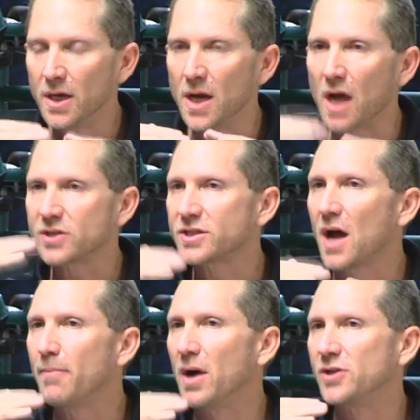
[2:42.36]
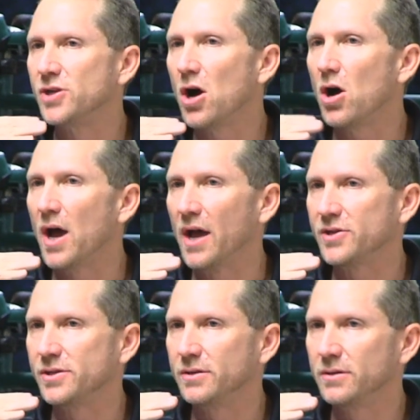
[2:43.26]
not stop my jaw
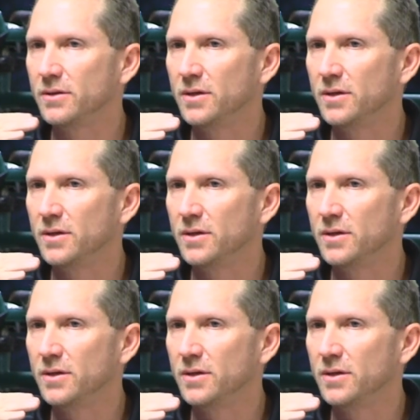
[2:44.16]
action,